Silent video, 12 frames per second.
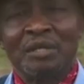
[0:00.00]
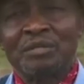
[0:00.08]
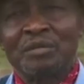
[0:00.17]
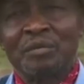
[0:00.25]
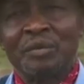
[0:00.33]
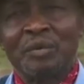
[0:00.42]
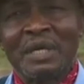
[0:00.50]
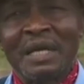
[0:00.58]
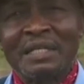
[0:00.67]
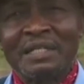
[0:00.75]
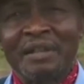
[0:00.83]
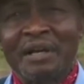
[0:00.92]
So we would
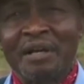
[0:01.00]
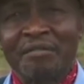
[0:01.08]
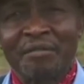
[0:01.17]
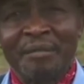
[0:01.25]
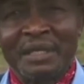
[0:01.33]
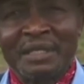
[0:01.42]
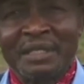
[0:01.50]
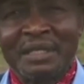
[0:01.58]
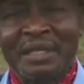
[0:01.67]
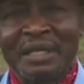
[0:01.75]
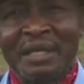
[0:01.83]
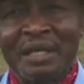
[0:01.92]
urge the government
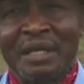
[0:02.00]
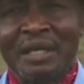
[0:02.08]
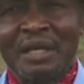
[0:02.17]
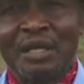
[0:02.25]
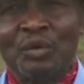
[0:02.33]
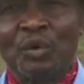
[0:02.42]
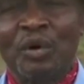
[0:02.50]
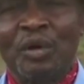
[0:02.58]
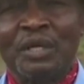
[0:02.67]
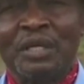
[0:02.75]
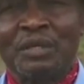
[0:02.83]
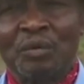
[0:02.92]

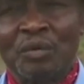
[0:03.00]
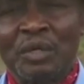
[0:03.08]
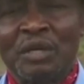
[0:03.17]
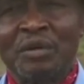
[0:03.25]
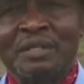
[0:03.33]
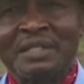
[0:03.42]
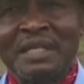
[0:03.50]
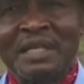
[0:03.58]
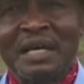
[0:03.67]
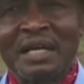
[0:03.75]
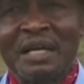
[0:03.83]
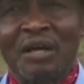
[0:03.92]
to
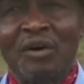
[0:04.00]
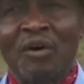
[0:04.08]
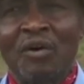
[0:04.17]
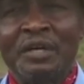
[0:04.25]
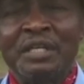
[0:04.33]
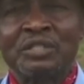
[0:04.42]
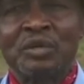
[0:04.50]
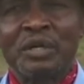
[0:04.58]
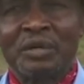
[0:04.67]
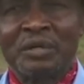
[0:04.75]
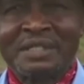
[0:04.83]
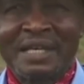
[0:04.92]
reconsider all
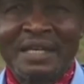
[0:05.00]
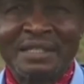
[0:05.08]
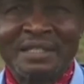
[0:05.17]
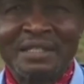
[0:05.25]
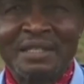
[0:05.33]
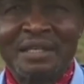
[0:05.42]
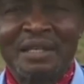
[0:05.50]
historical sites.